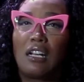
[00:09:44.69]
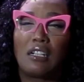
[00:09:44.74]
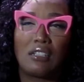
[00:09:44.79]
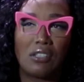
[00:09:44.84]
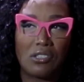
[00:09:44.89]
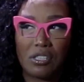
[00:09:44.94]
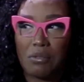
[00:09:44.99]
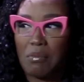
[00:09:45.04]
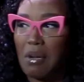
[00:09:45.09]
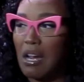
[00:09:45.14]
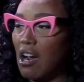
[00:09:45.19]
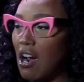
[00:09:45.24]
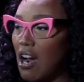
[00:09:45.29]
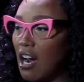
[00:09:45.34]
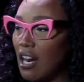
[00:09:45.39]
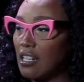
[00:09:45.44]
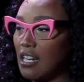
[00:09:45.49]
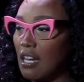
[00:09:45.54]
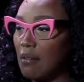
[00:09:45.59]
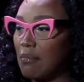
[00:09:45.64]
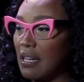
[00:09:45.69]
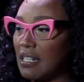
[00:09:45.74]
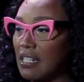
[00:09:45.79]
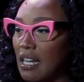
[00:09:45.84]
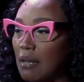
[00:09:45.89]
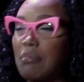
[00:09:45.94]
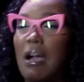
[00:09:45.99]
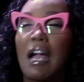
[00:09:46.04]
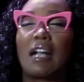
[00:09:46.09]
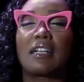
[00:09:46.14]
close to my heart. I might
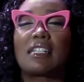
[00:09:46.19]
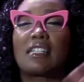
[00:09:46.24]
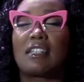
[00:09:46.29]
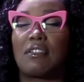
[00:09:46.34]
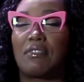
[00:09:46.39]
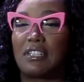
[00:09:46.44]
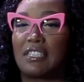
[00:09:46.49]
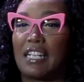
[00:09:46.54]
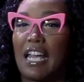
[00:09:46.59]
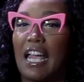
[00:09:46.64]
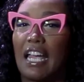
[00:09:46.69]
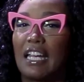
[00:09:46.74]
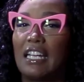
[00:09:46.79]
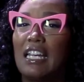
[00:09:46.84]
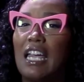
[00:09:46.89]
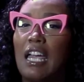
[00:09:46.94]
not practice every day,